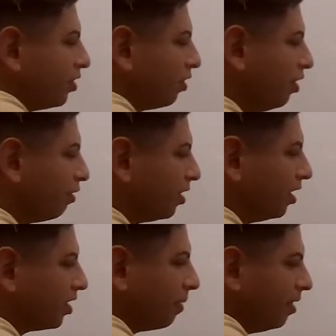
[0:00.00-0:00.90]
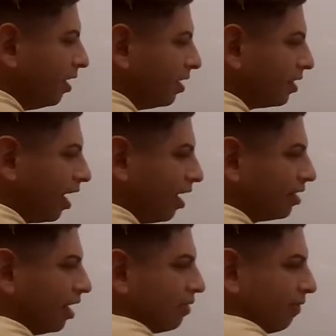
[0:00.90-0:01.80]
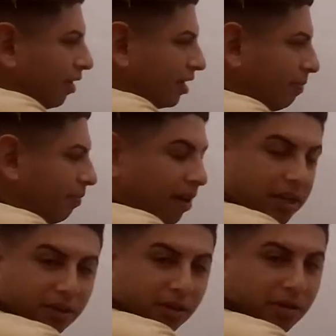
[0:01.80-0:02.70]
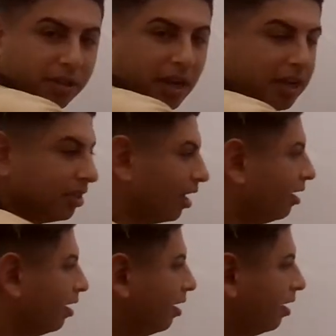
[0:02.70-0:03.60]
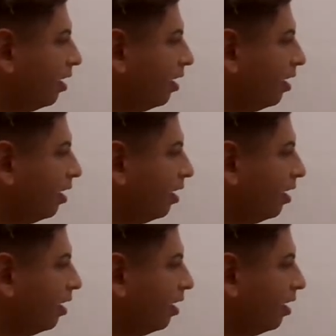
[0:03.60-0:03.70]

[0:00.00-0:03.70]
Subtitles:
So you'll see some of these thiazides, for example, hydrochlorothiazide,